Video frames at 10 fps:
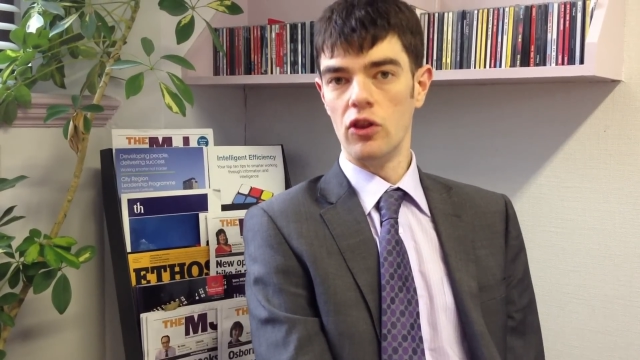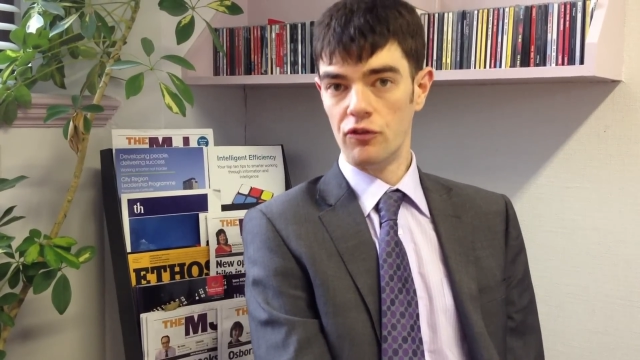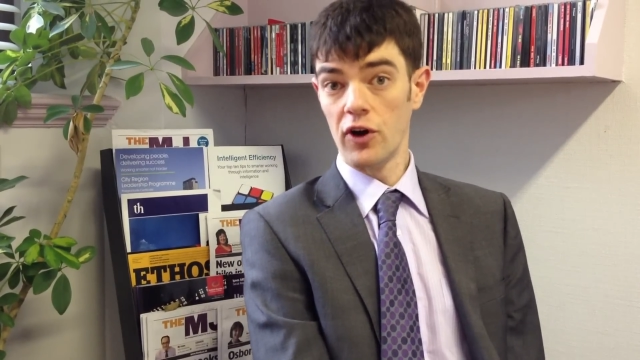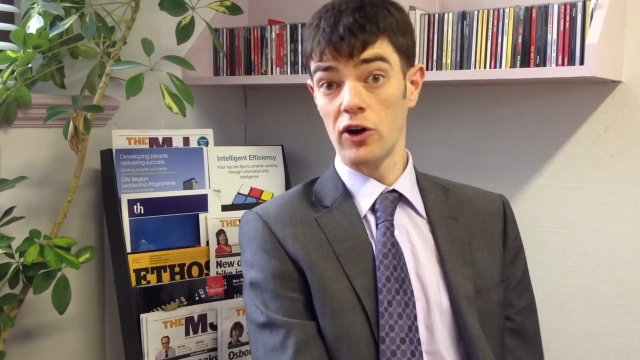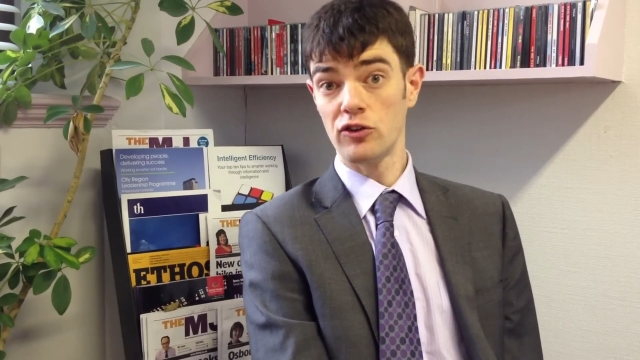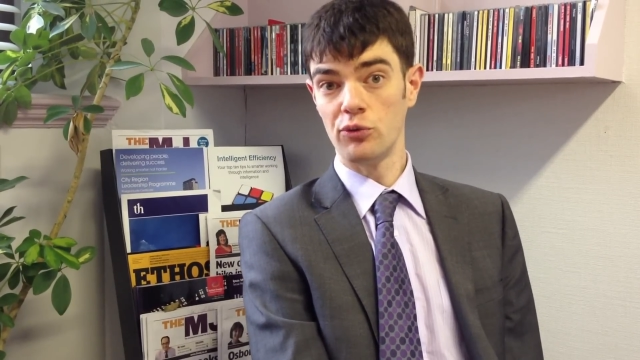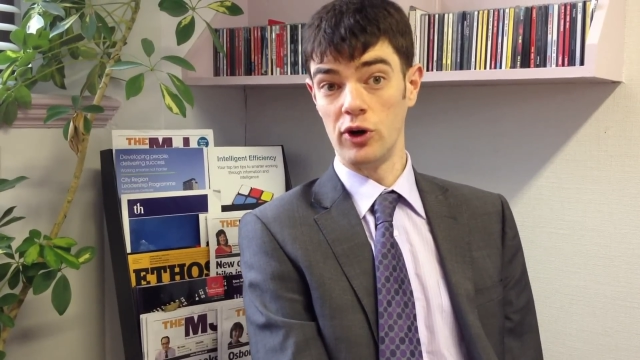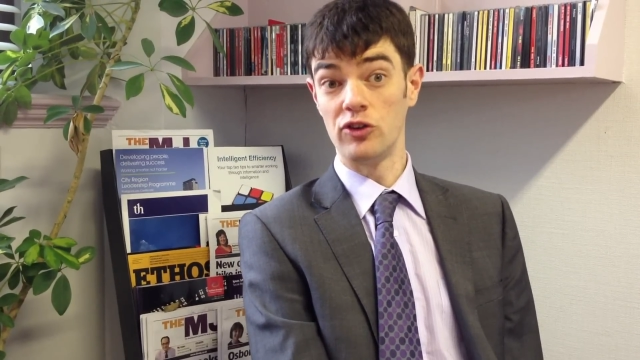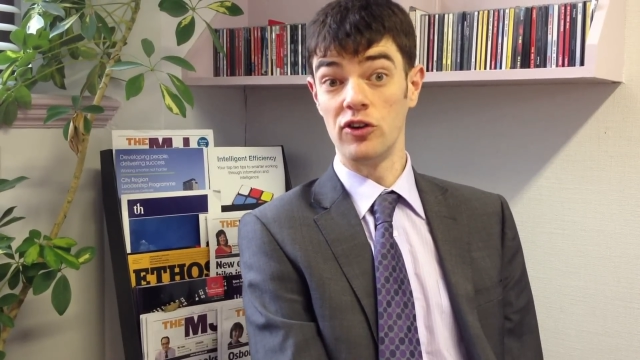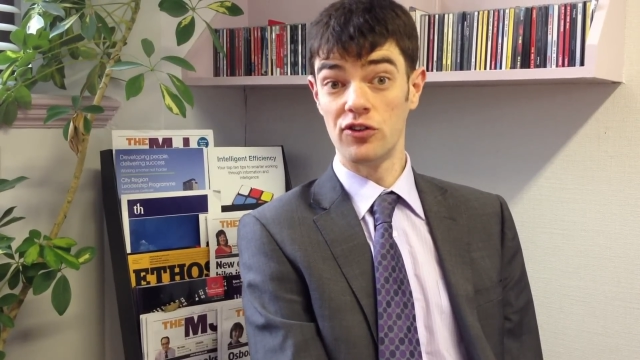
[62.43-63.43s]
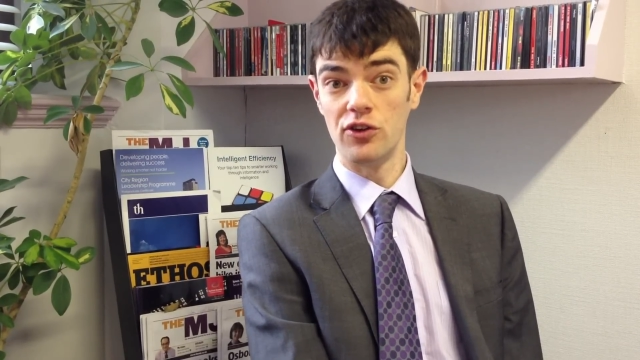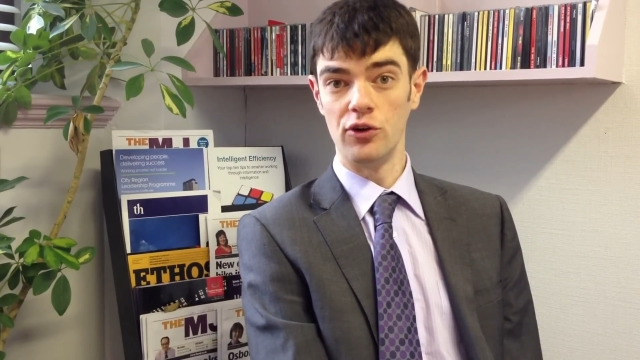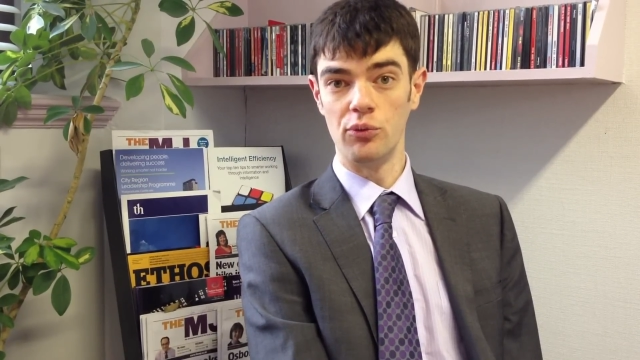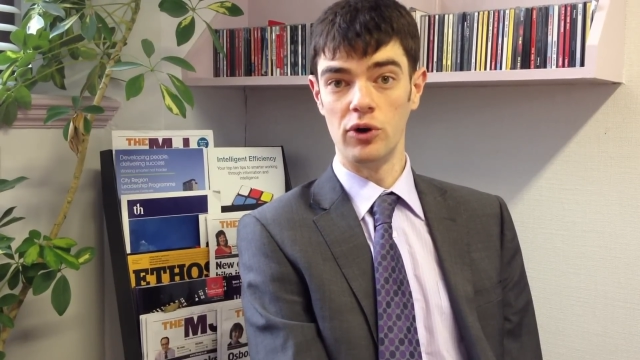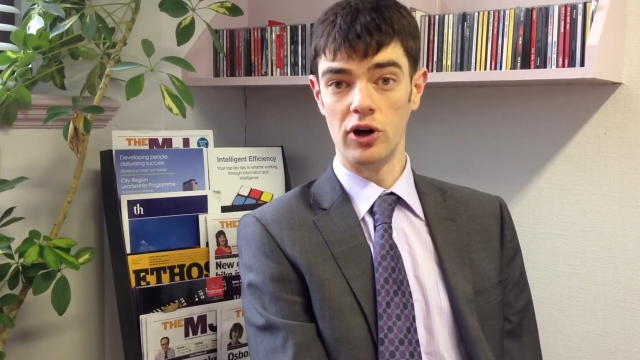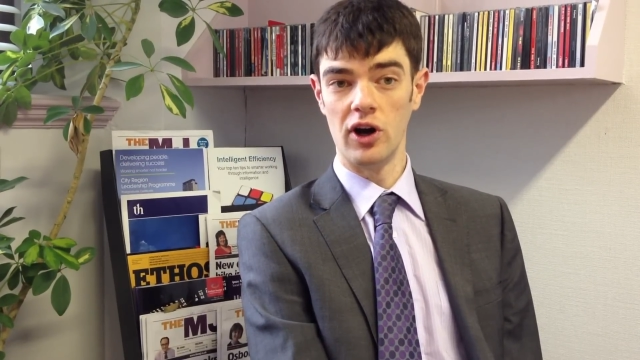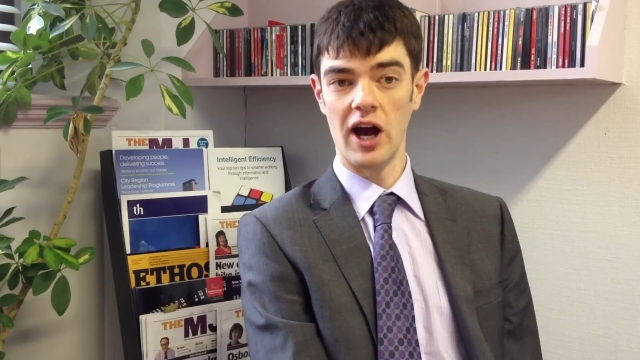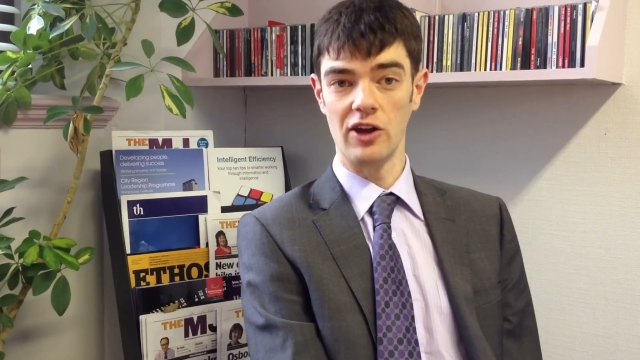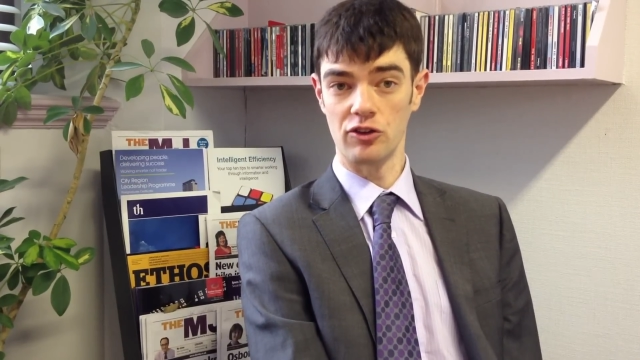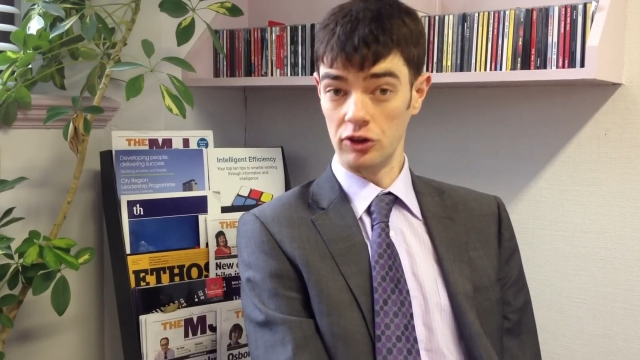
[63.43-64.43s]
The first of which is that we're
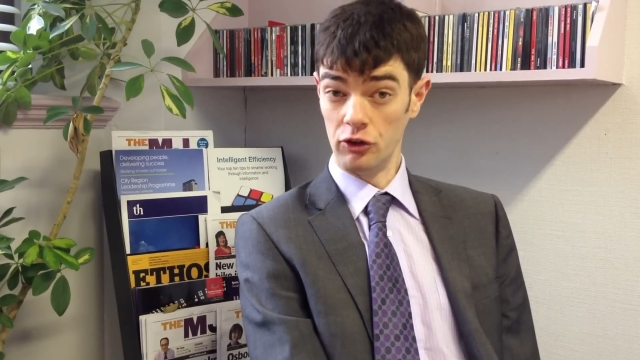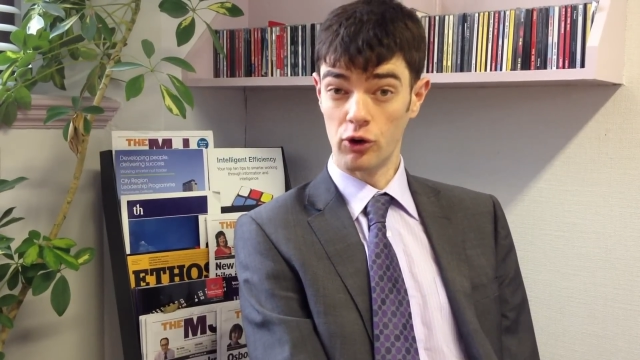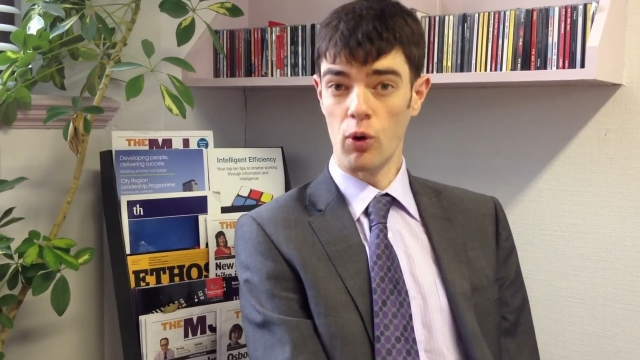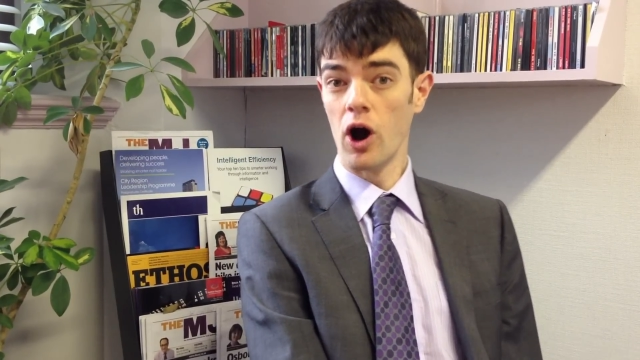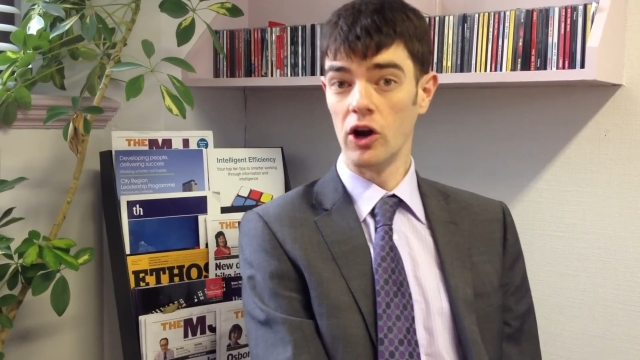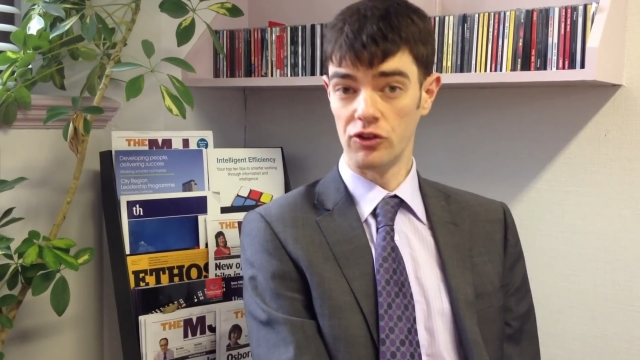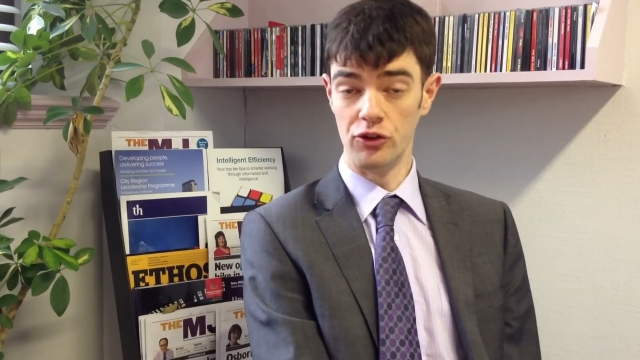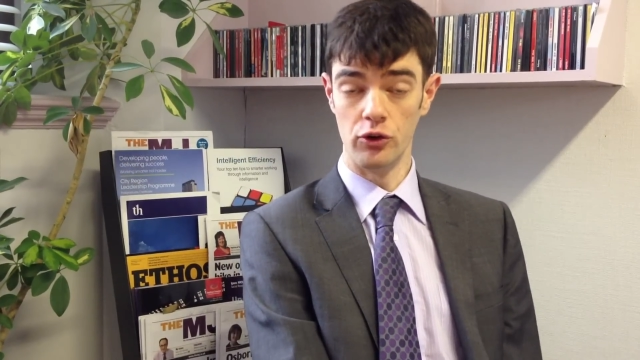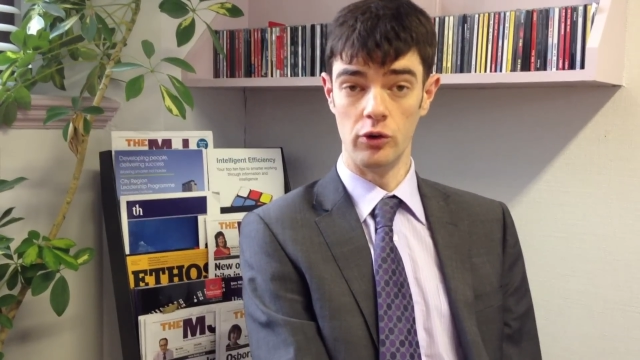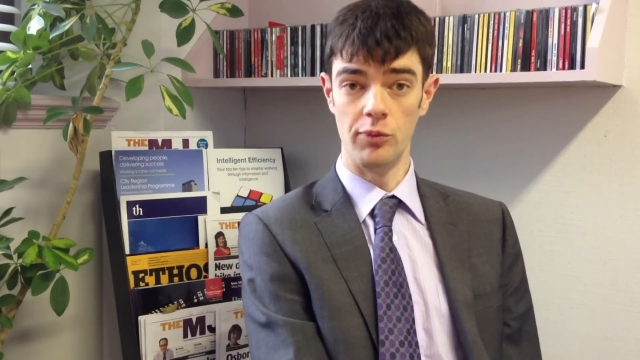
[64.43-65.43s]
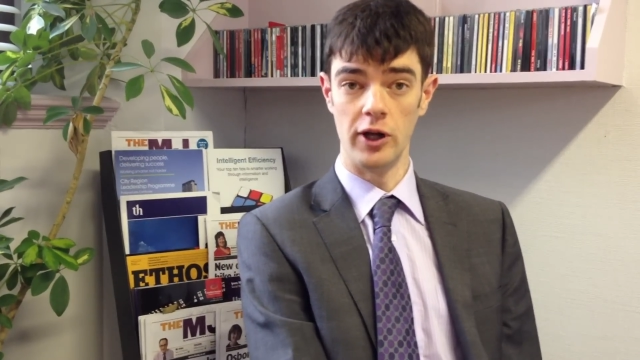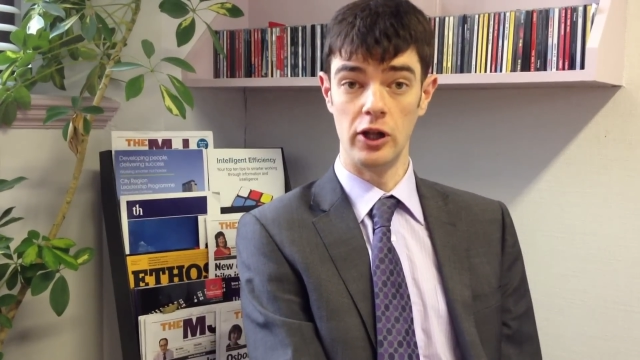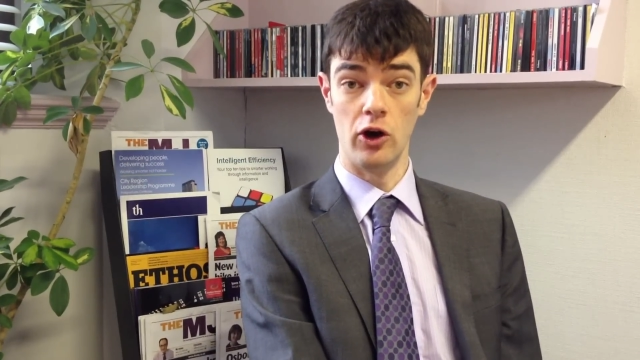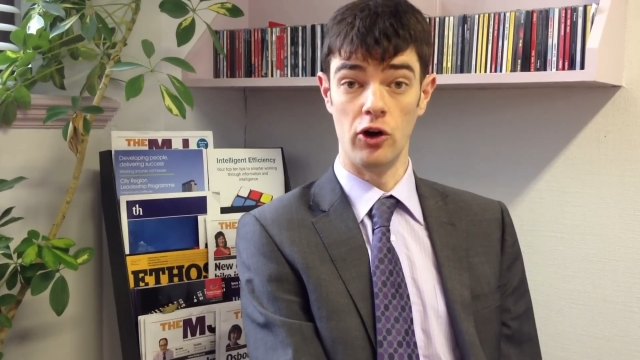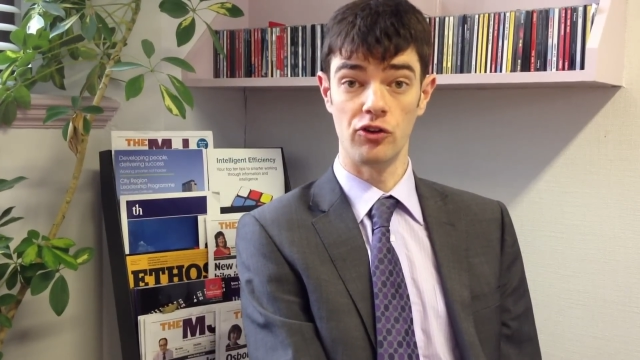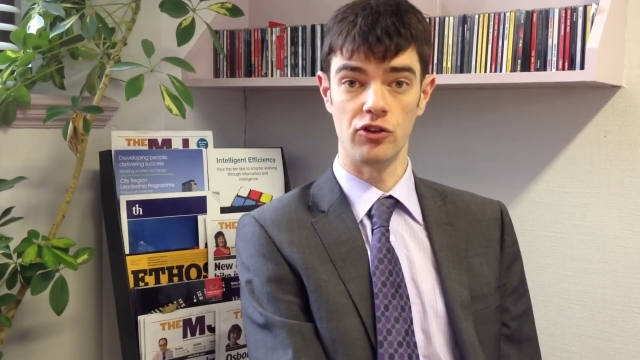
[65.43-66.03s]
actually required to do it by law,